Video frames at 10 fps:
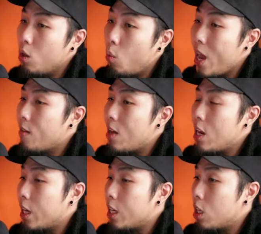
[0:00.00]
the way of
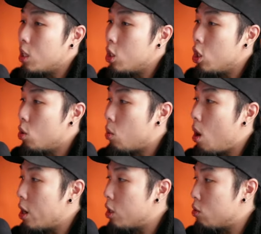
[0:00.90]
anything is because you were
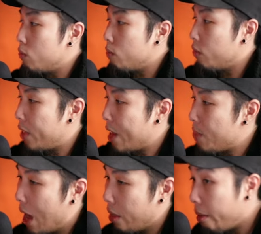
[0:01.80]
on its flight
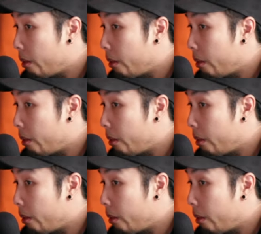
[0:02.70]
path.